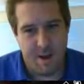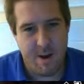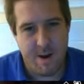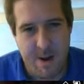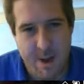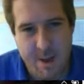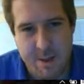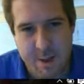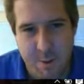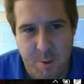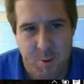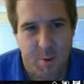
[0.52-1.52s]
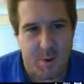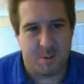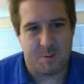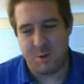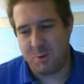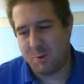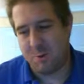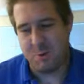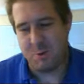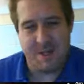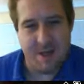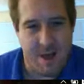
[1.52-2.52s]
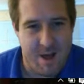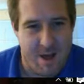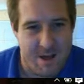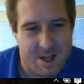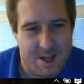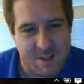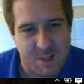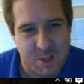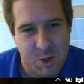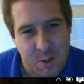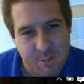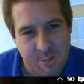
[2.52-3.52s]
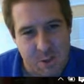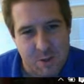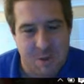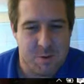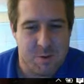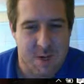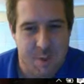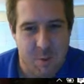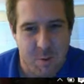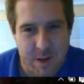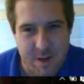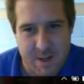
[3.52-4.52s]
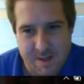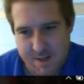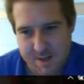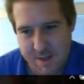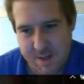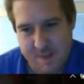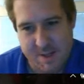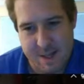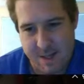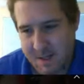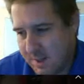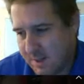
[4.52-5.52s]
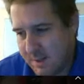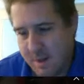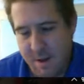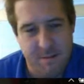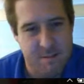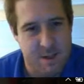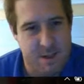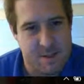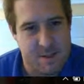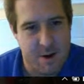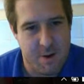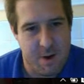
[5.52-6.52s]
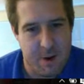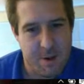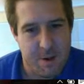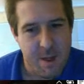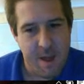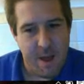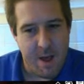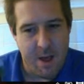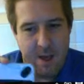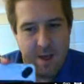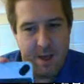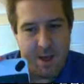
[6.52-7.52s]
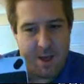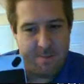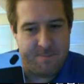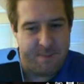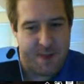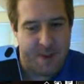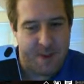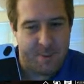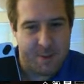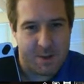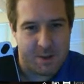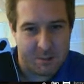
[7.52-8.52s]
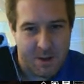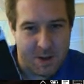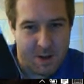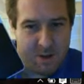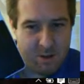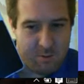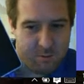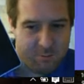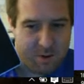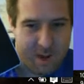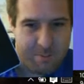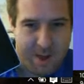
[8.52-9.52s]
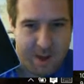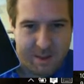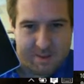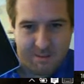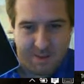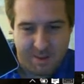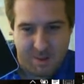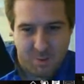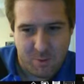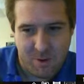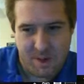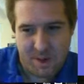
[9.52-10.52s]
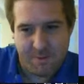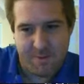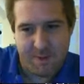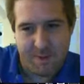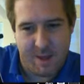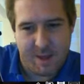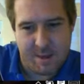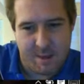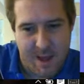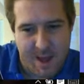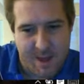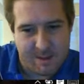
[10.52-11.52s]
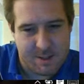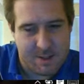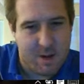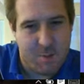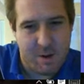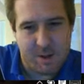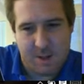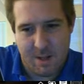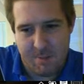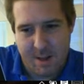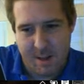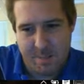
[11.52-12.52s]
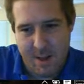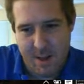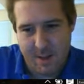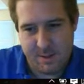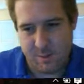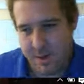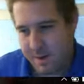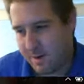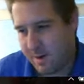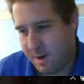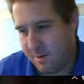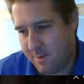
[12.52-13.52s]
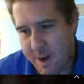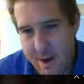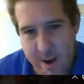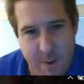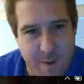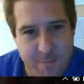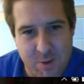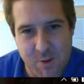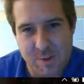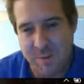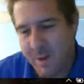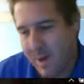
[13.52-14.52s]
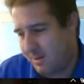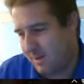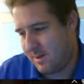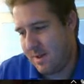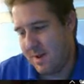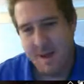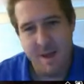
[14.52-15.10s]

All right, hello. Welcome to lesson 2 of Unit 2, Topic 1. This is the second lesson of the entire year. I am very happy because my writing pad is finally working. I finally got the lag to not work in my pen, so I can now write and I don't have to use the mouse.